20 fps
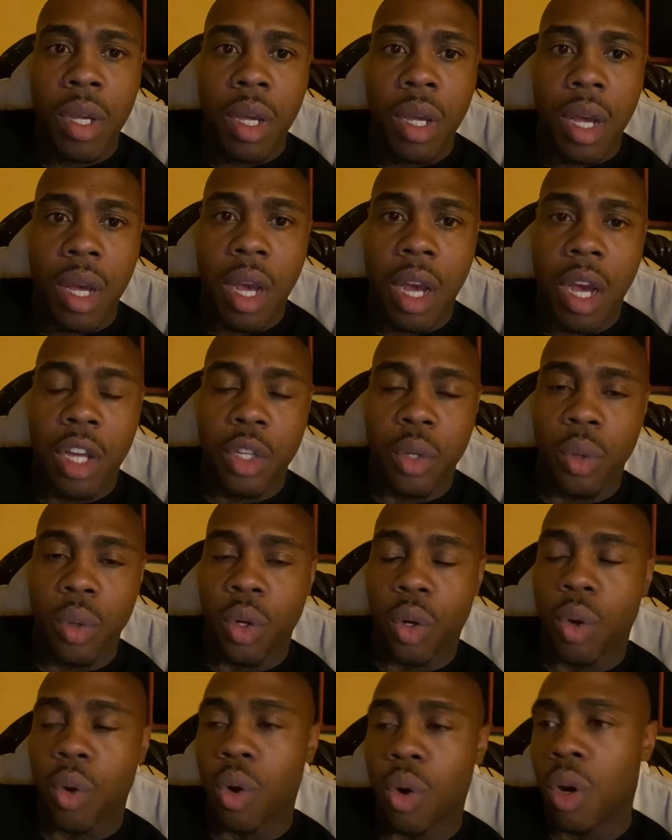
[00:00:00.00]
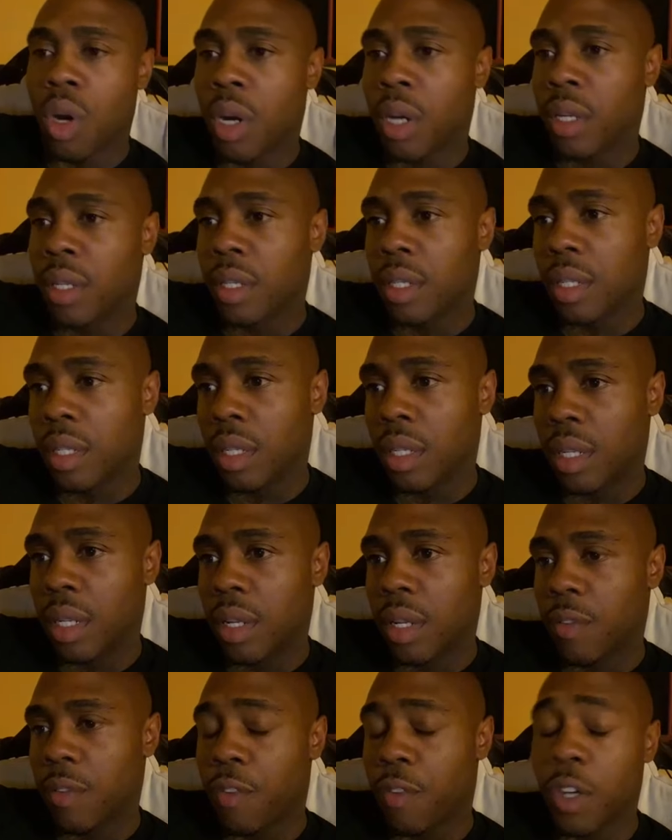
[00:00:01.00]
Unicorn,
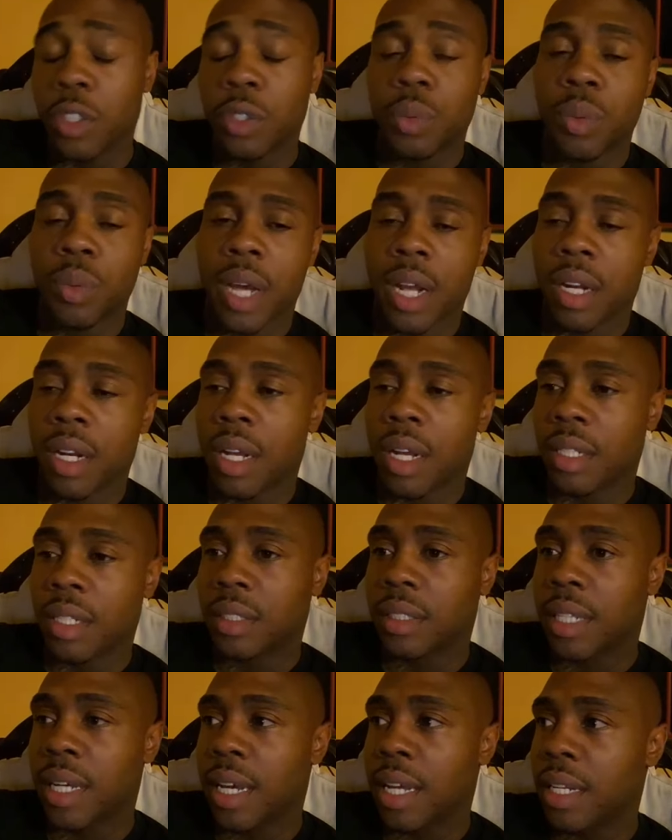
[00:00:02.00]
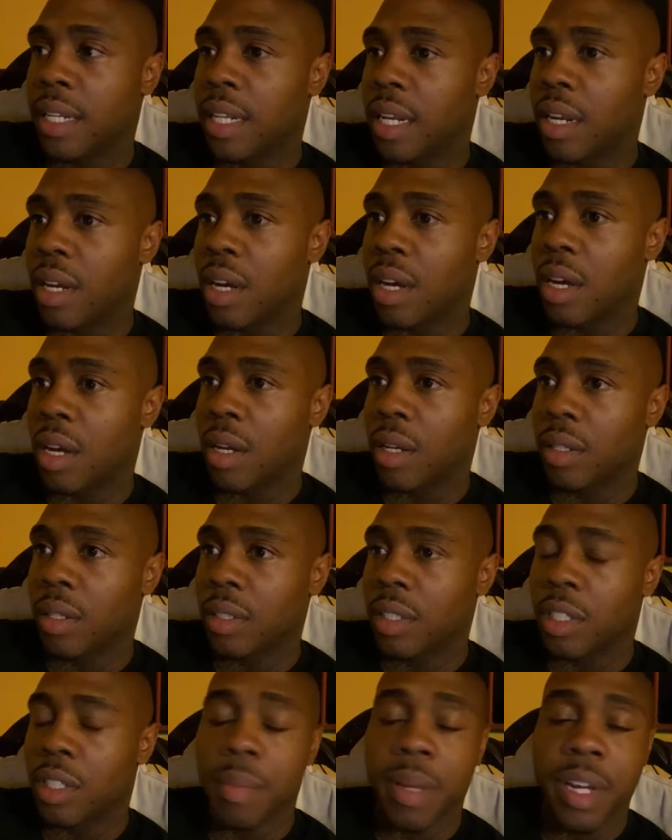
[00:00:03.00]
first we gotta understand that
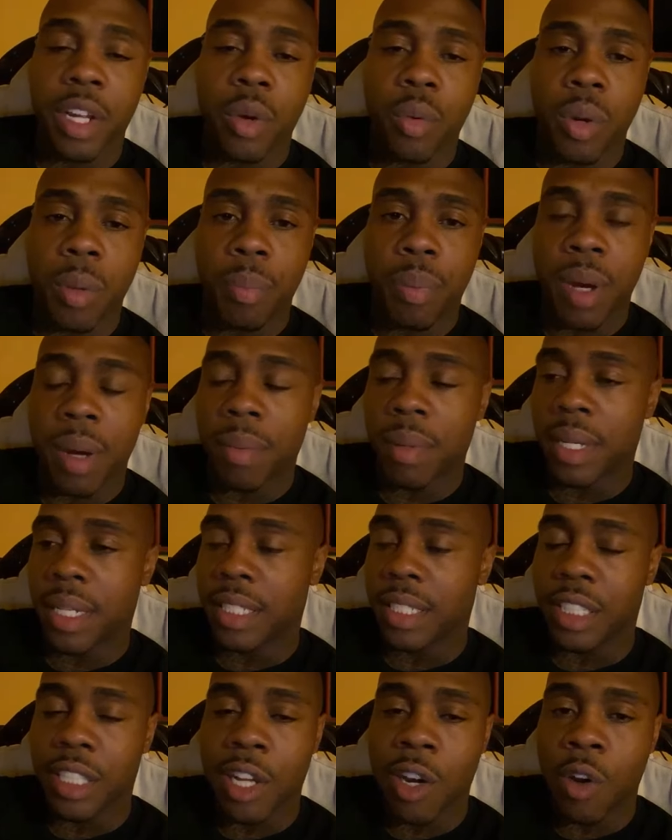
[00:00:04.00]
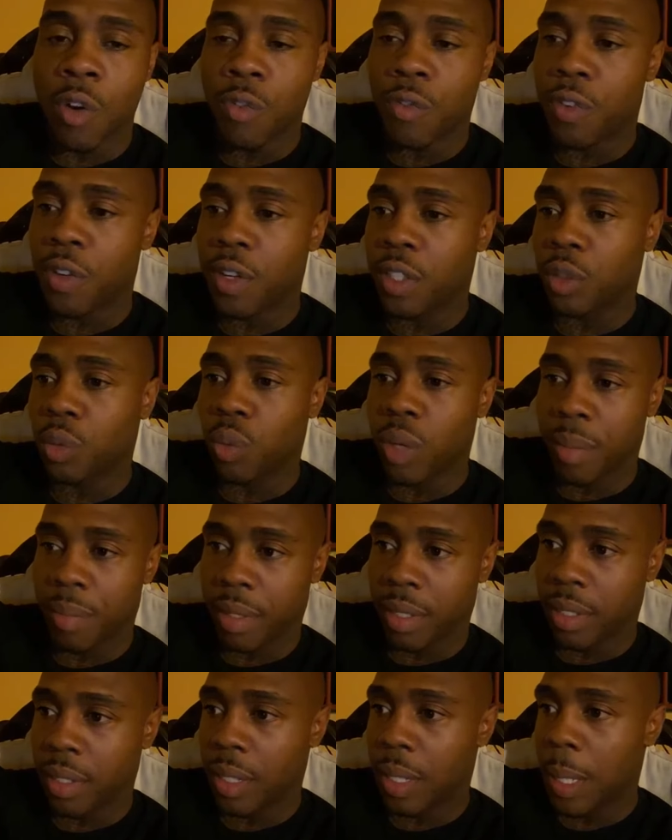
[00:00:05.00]
the Dominican Republic is known for its
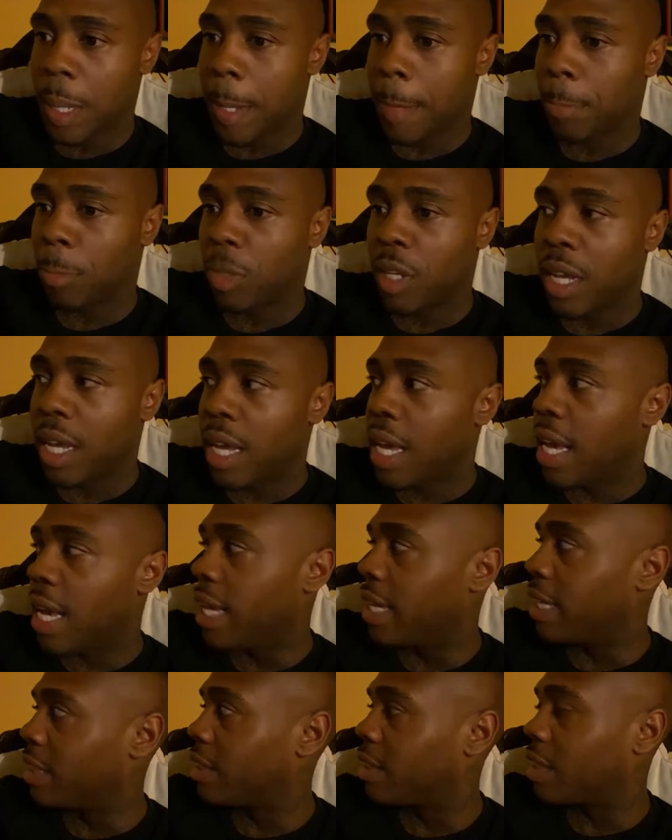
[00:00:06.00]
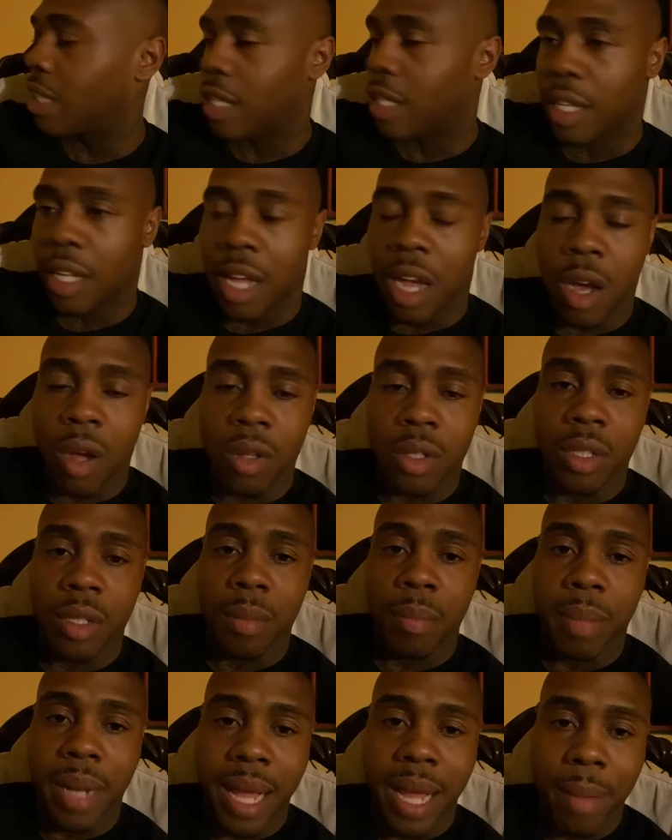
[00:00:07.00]
women. And it's called the
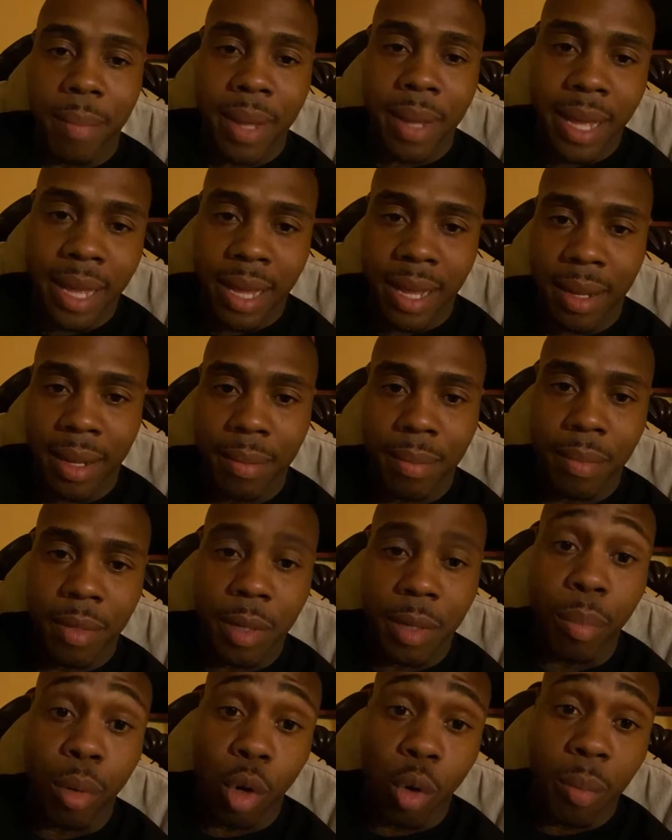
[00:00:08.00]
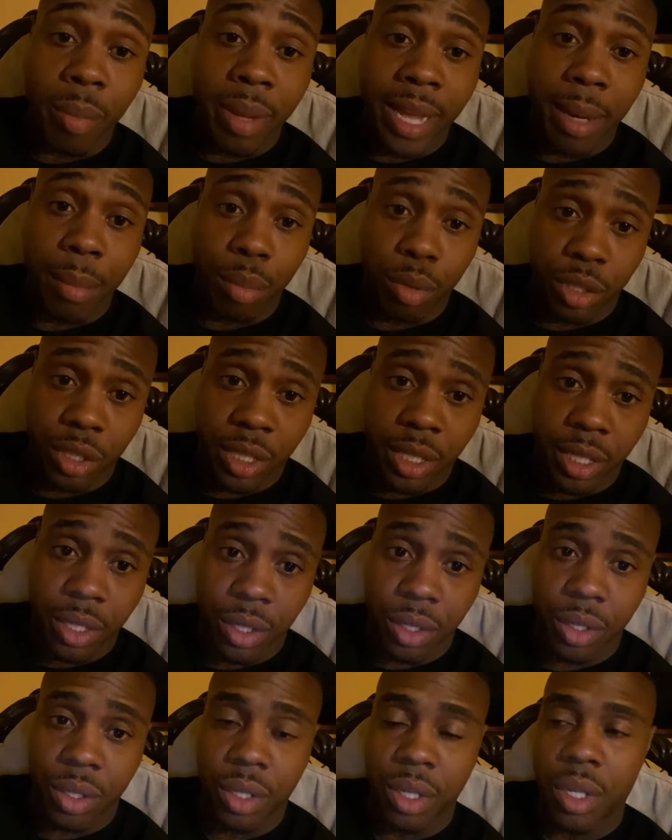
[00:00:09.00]
broke man Brazil.
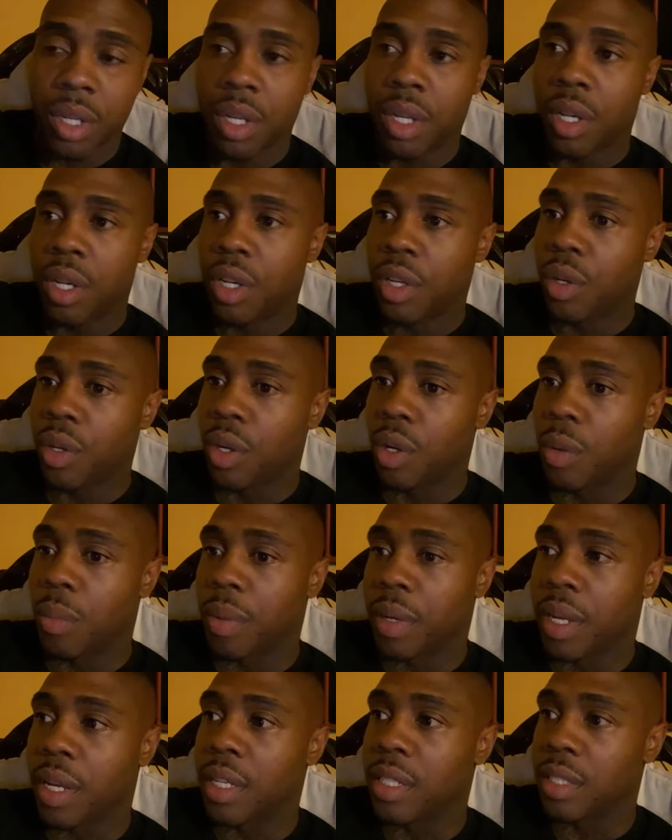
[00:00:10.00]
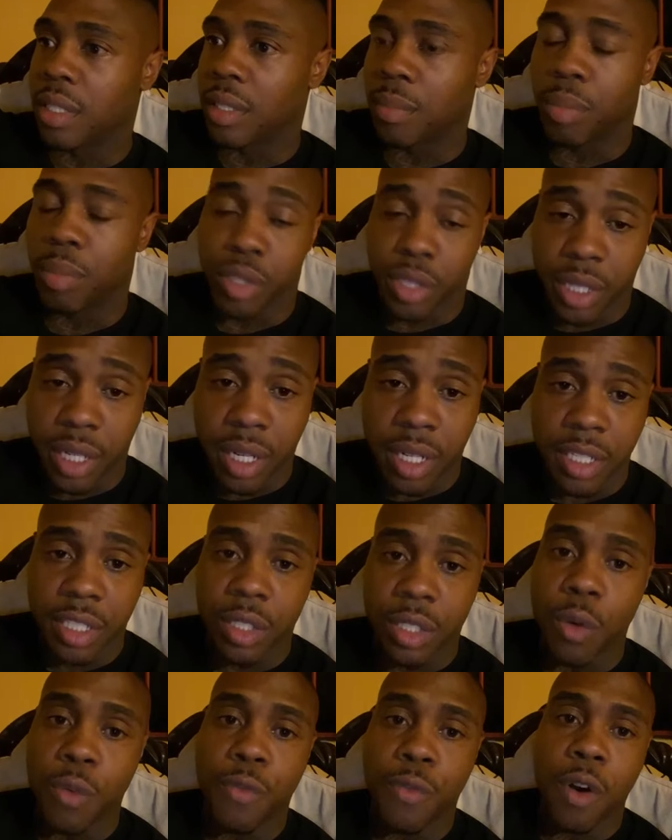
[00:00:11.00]
Because Brazil is
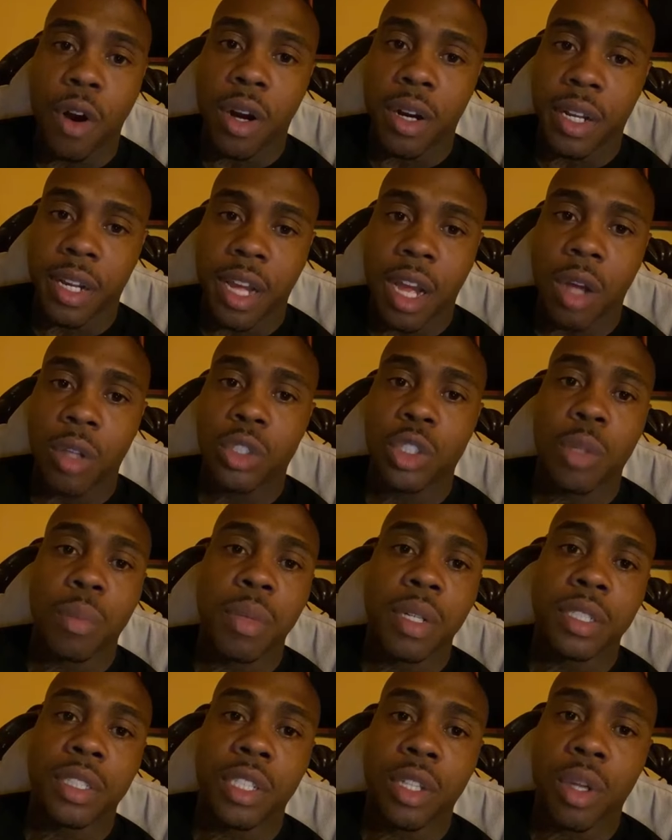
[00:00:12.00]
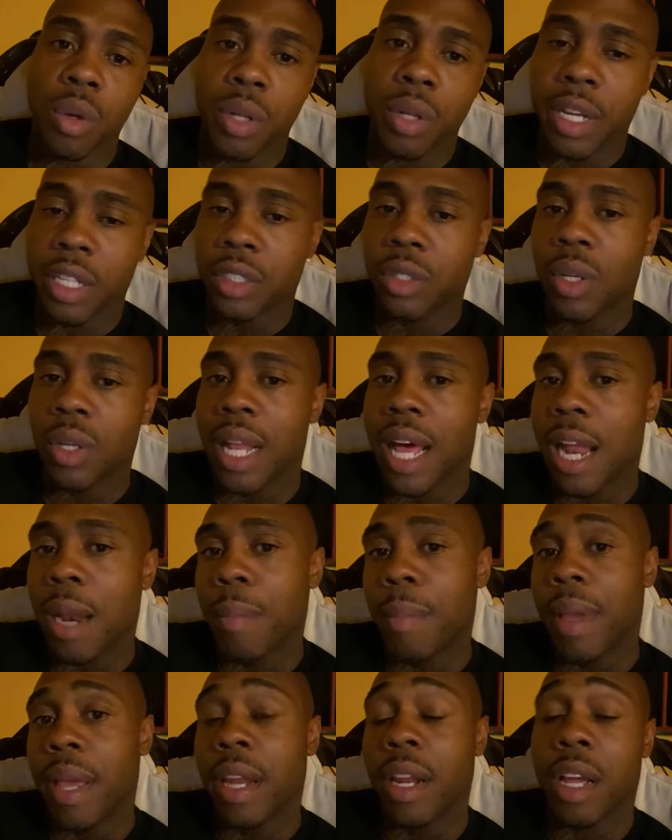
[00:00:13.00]
so far and it costs so much to go there. So a lot of
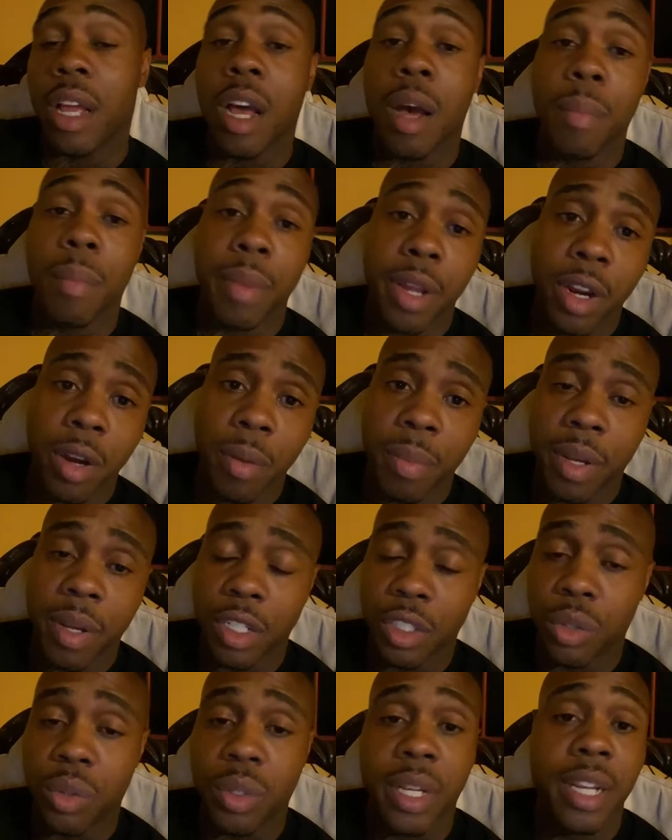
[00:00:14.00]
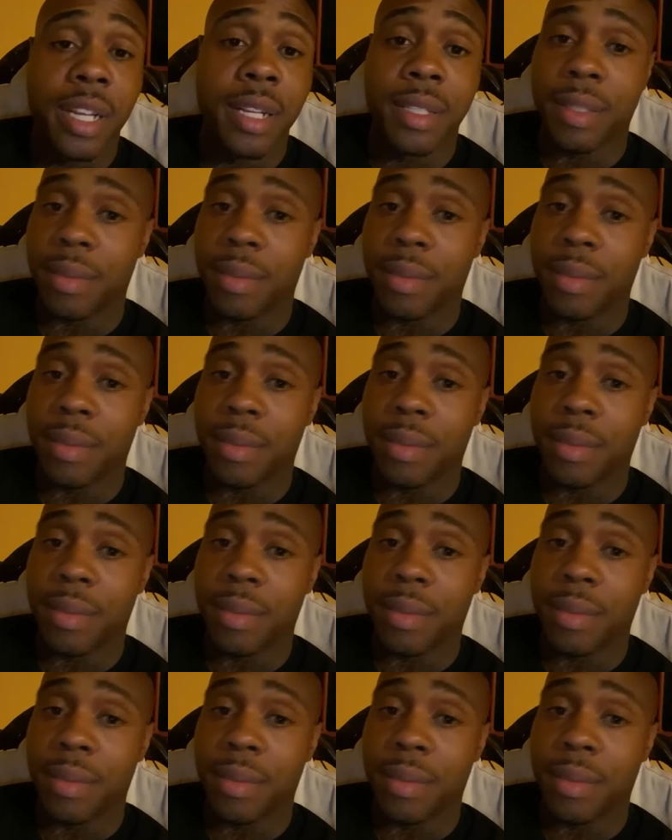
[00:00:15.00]
men will come here because you get